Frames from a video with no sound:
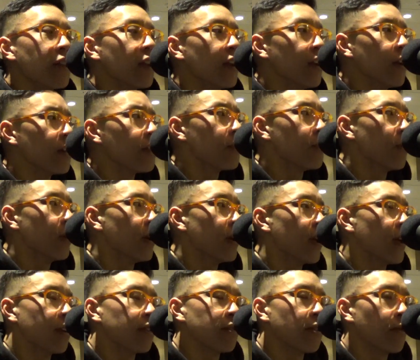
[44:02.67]
then another one,
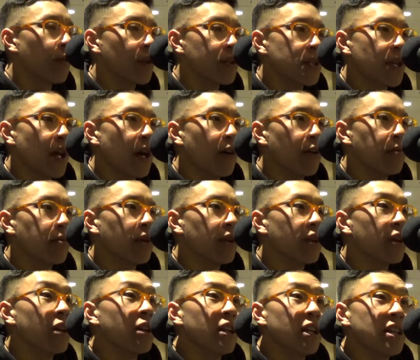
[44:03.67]
I don't know what town, but
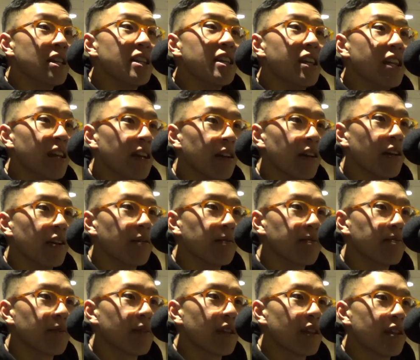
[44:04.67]
in Indiana.
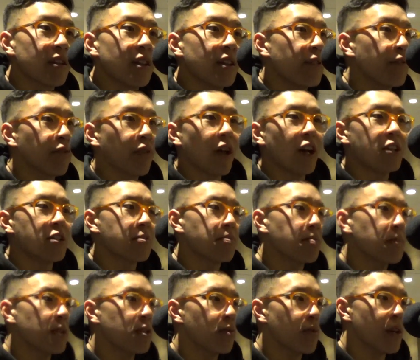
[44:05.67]
And he flies
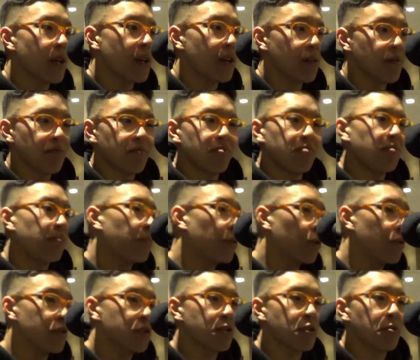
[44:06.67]
between
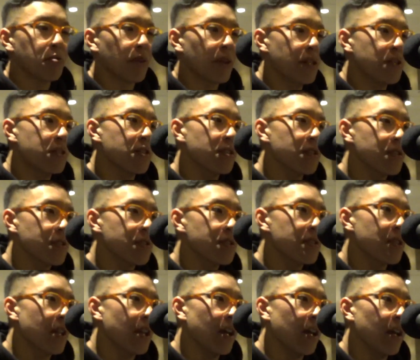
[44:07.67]
those two
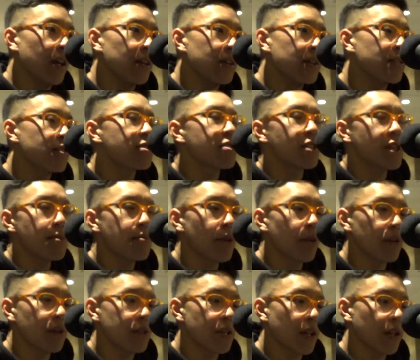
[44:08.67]
places. And
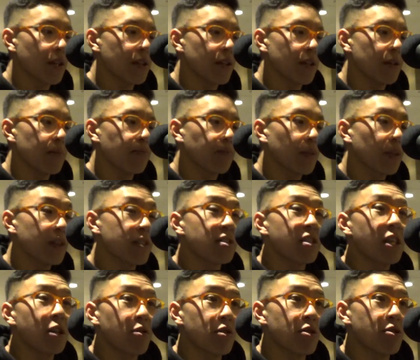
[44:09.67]
Steamboat is like a
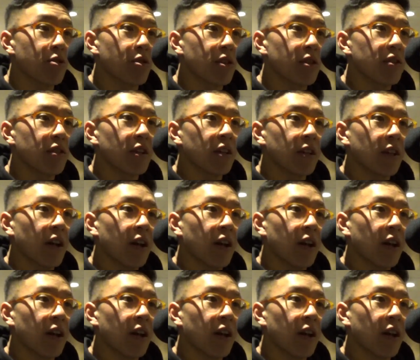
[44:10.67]
ski resort in